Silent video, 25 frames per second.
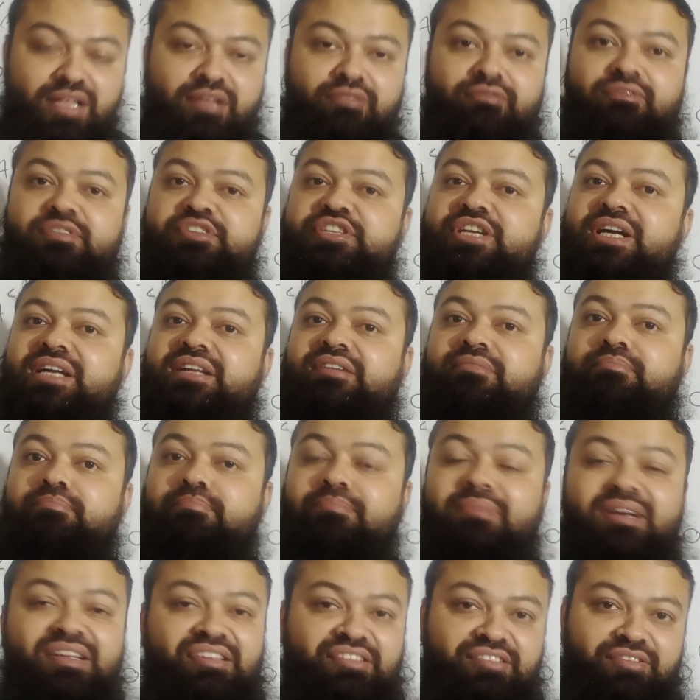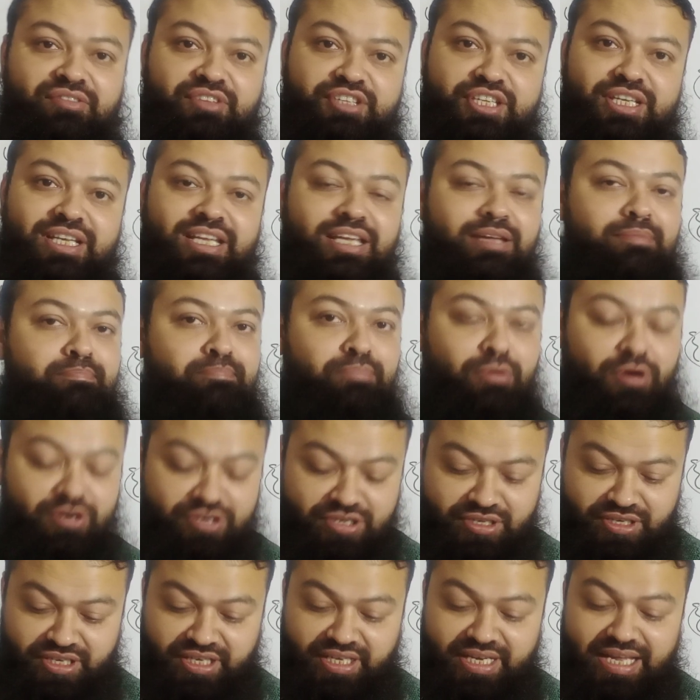which are
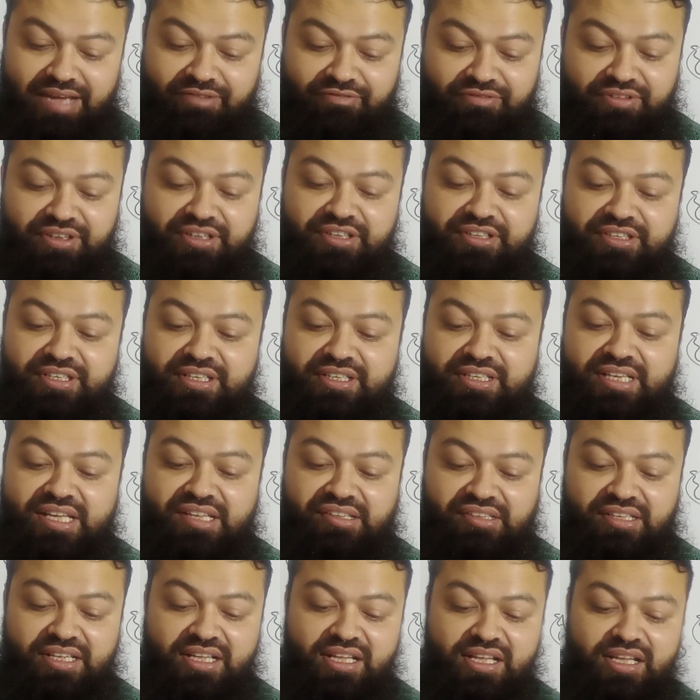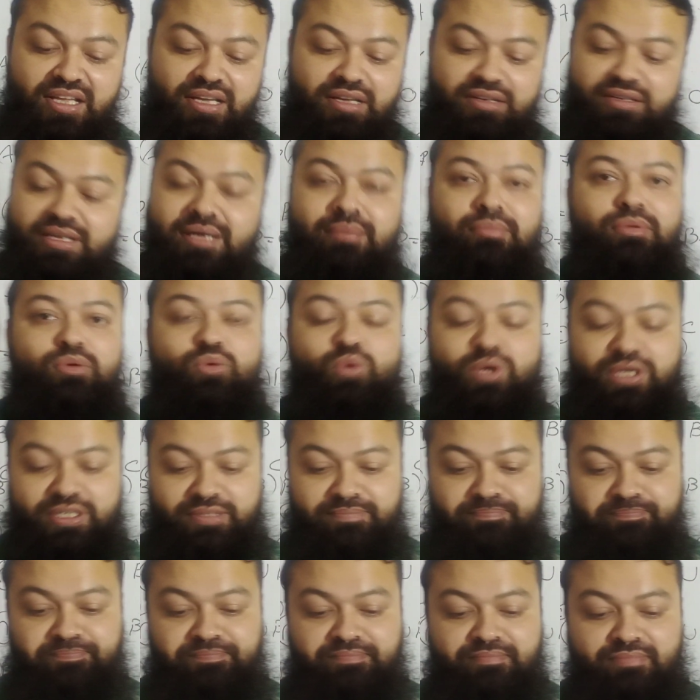important in every written test. Number
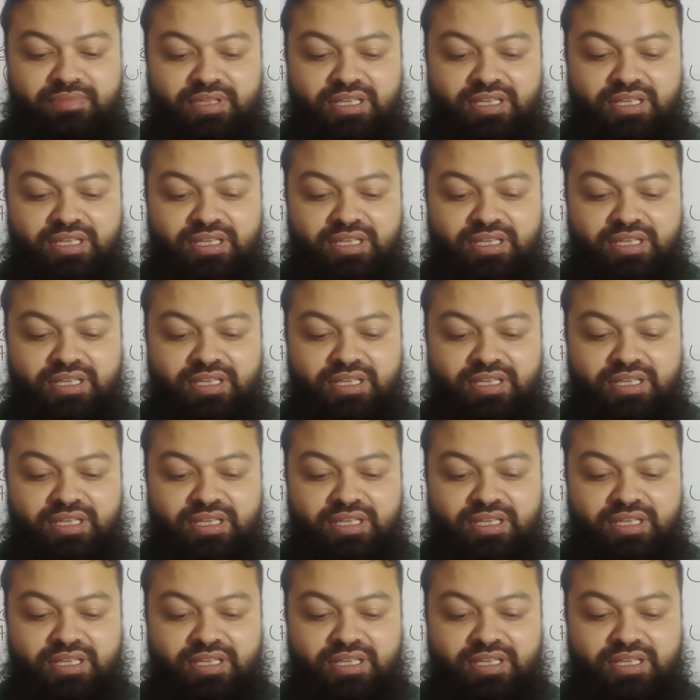one.